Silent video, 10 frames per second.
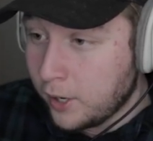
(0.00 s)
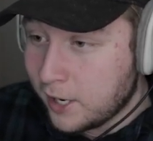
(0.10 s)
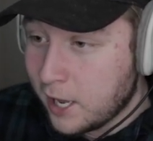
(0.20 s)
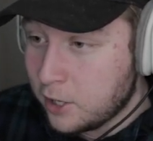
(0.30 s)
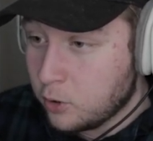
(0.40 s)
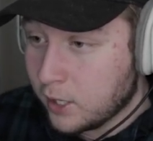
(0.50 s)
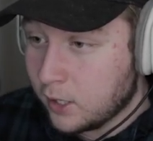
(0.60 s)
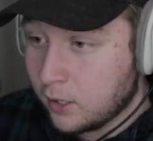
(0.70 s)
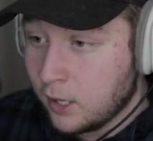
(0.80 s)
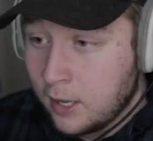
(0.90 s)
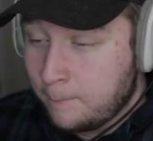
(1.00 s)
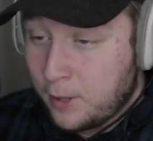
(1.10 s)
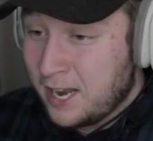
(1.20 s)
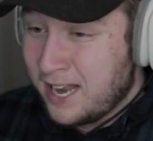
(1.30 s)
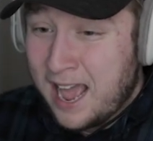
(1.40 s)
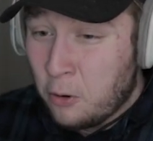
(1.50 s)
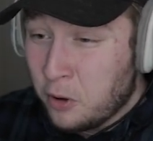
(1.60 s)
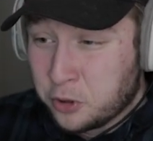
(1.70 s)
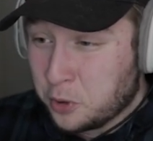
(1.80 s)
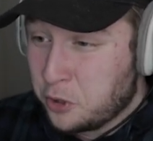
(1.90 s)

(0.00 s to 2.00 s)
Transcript: and you can. Now with what they're